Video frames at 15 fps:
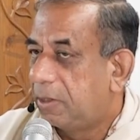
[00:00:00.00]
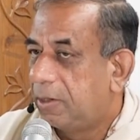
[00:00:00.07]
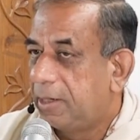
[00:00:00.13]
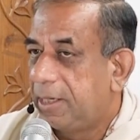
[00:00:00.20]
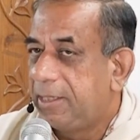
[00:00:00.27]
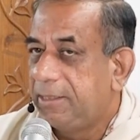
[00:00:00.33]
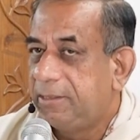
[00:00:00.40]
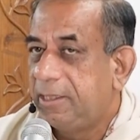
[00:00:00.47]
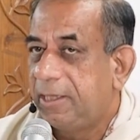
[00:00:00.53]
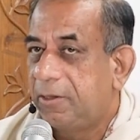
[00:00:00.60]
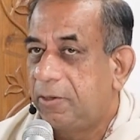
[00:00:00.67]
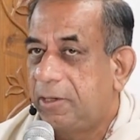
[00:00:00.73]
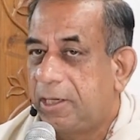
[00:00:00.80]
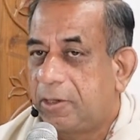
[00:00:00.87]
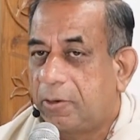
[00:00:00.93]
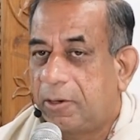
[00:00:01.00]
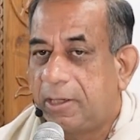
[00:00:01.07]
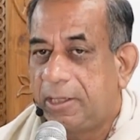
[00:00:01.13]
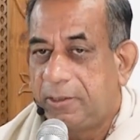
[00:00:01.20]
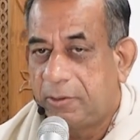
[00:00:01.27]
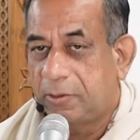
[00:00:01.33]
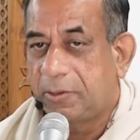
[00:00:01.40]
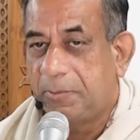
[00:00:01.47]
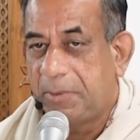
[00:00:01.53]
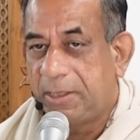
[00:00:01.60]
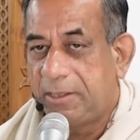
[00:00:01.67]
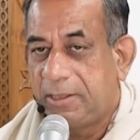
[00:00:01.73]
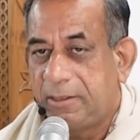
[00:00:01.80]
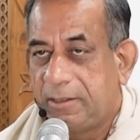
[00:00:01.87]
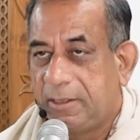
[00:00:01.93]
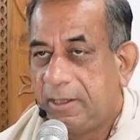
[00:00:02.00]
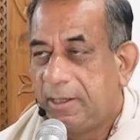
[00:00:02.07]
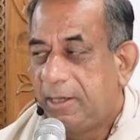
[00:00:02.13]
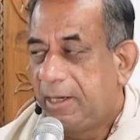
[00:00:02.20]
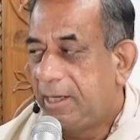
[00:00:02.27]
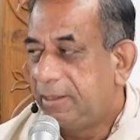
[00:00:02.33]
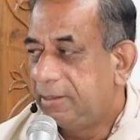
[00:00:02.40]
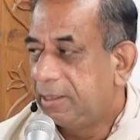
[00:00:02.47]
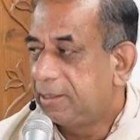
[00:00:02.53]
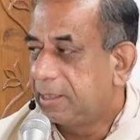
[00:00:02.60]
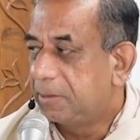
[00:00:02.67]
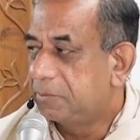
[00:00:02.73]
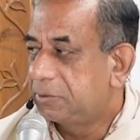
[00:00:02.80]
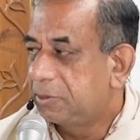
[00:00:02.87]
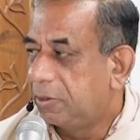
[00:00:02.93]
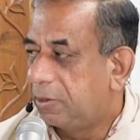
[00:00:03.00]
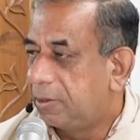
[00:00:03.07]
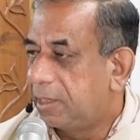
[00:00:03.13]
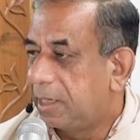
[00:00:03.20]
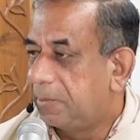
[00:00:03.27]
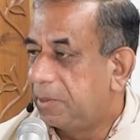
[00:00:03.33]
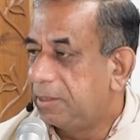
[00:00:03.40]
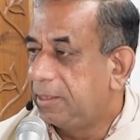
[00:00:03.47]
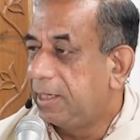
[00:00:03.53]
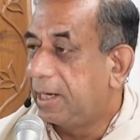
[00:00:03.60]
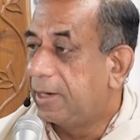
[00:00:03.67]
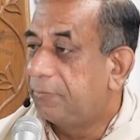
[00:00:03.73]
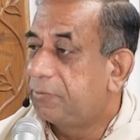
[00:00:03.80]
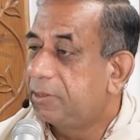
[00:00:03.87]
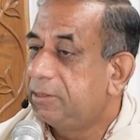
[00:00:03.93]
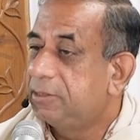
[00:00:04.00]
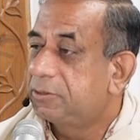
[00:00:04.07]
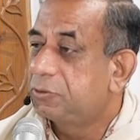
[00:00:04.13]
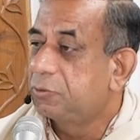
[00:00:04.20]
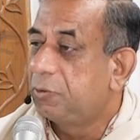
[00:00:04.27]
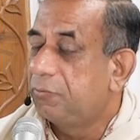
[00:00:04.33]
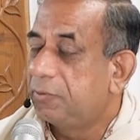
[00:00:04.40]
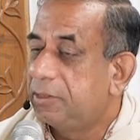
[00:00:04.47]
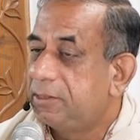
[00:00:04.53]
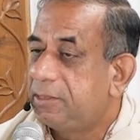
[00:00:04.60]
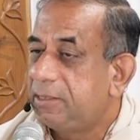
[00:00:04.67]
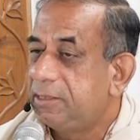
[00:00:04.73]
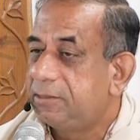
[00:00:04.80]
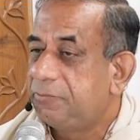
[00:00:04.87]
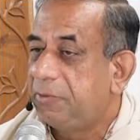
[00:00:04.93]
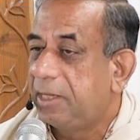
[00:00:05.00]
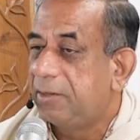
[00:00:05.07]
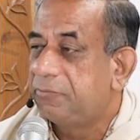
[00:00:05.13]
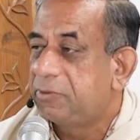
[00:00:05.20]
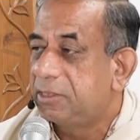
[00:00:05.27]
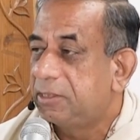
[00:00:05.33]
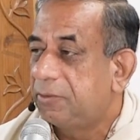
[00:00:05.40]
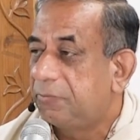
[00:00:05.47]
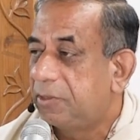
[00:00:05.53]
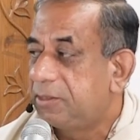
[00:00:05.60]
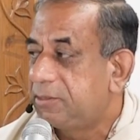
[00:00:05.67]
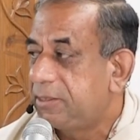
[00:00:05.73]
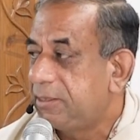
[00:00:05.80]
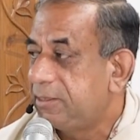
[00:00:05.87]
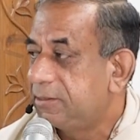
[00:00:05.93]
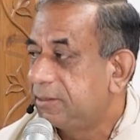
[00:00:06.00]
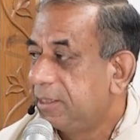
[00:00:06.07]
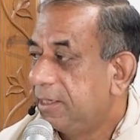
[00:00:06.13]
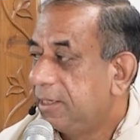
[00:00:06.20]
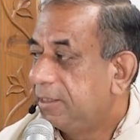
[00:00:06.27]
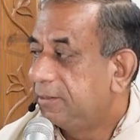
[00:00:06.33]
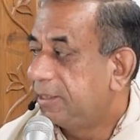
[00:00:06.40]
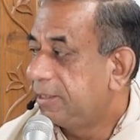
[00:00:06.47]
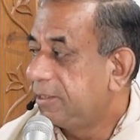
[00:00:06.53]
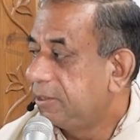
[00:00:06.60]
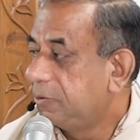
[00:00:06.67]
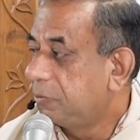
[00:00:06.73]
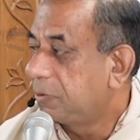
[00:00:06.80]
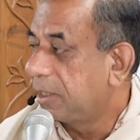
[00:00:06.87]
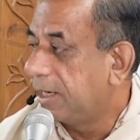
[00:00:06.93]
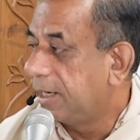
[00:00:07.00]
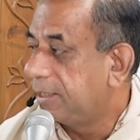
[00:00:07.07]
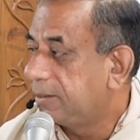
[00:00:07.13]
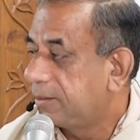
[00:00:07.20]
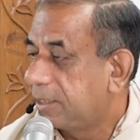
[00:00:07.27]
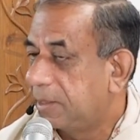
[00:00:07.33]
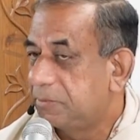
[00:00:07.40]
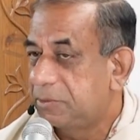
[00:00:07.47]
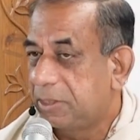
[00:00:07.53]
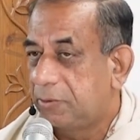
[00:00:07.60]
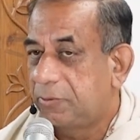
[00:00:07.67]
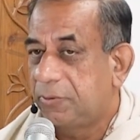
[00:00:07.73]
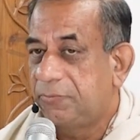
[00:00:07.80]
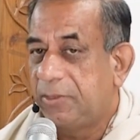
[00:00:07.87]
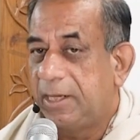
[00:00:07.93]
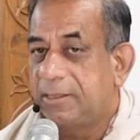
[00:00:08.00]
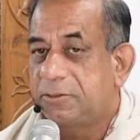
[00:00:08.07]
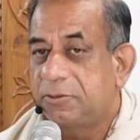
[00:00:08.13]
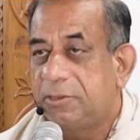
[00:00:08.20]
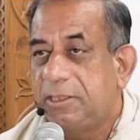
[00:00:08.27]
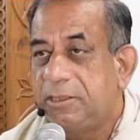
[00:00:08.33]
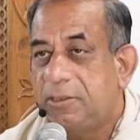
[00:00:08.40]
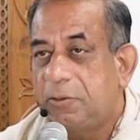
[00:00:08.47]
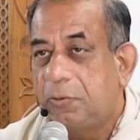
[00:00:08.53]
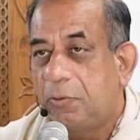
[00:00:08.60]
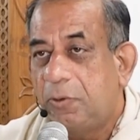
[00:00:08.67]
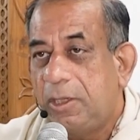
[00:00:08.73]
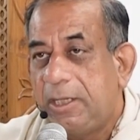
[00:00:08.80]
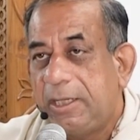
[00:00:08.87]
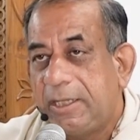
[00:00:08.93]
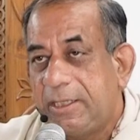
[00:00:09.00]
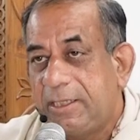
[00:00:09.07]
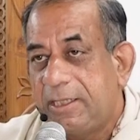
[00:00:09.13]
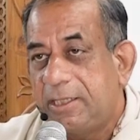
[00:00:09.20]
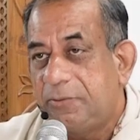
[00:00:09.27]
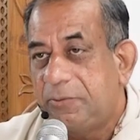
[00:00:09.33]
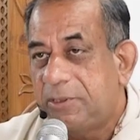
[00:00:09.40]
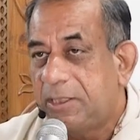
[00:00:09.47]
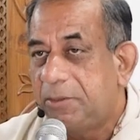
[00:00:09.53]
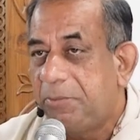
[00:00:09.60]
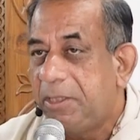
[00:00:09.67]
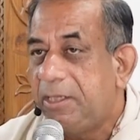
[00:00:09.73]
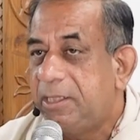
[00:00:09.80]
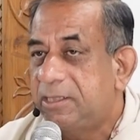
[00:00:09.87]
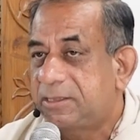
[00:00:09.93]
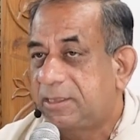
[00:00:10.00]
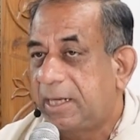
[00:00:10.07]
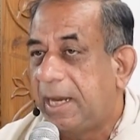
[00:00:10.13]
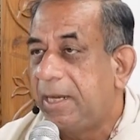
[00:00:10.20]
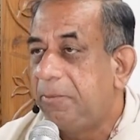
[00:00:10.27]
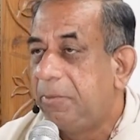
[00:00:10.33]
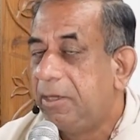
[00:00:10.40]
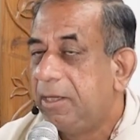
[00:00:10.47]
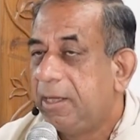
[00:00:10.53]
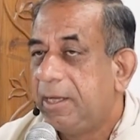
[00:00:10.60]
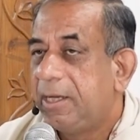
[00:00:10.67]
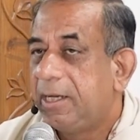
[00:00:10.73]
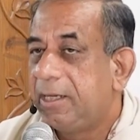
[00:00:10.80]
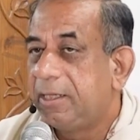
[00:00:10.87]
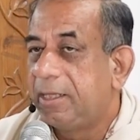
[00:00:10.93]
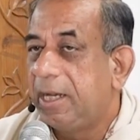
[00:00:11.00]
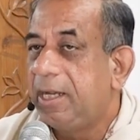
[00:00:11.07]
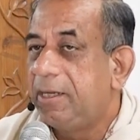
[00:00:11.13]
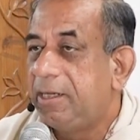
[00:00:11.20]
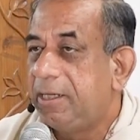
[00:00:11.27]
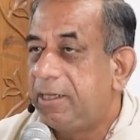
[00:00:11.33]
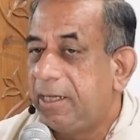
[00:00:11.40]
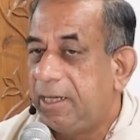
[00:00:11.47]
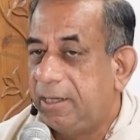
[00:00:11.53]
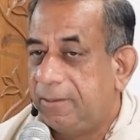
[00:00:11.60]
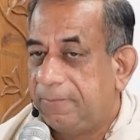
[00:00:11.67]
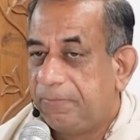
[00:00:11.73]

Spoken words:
already there on record and documented. And then comes Lord Rama. Then after the Suryavanshis, we have Chandravanshis. The Yadu clan comes out of that. So there is a whole lineage which has been described in great detail,